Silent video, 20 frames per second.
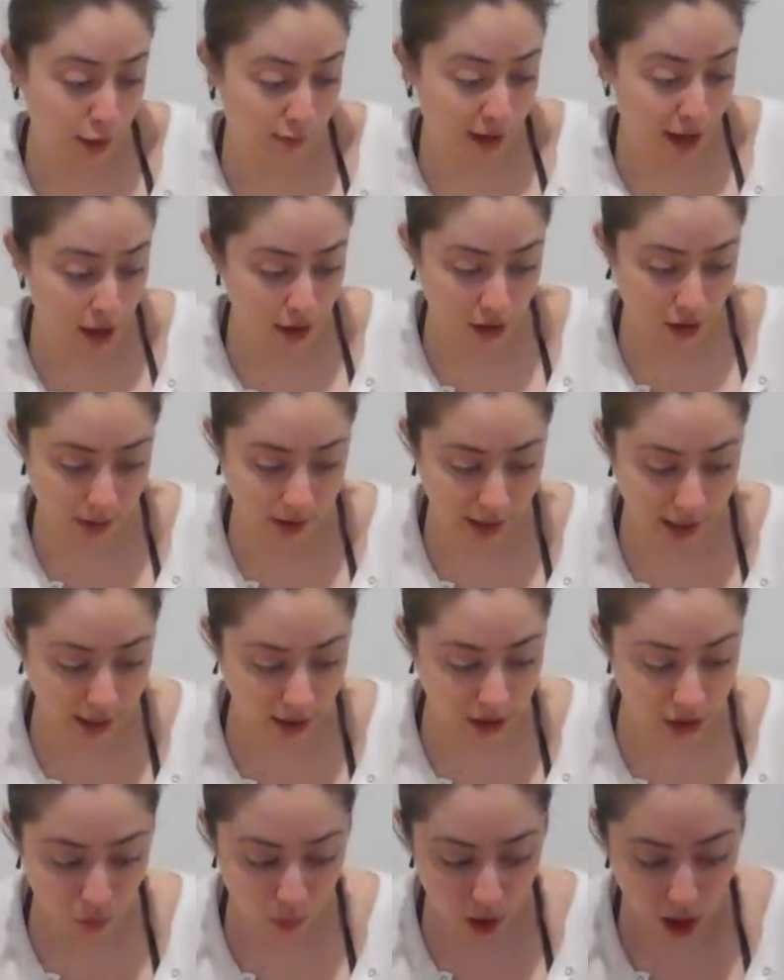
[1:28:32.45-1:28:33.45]
value and
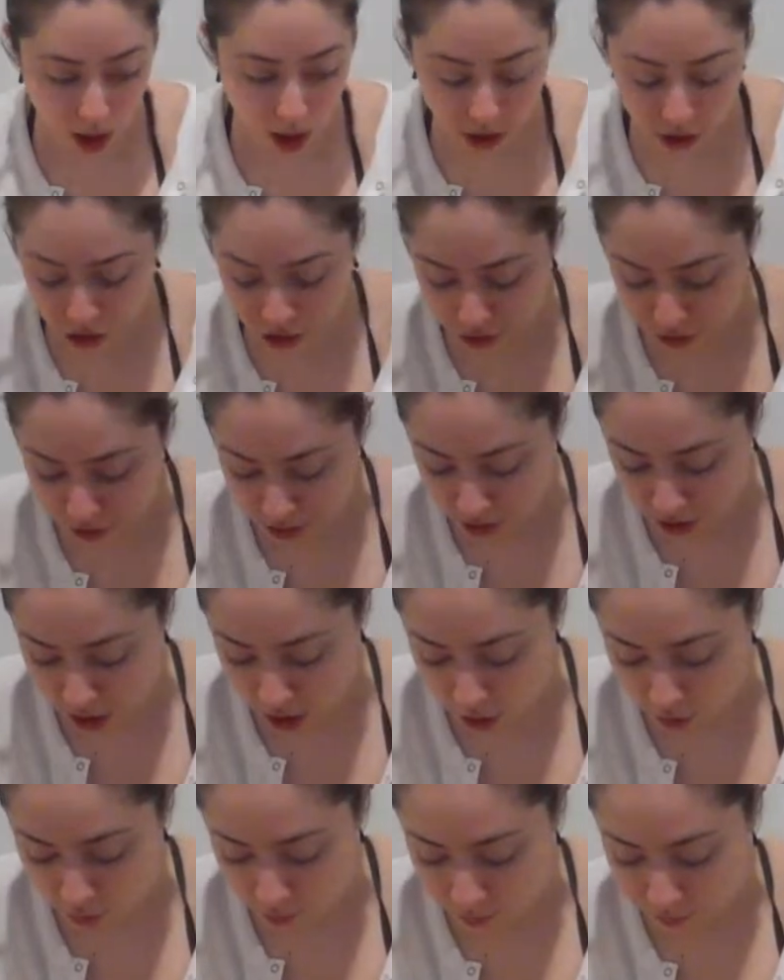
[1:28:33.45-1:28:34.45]
like to watch. So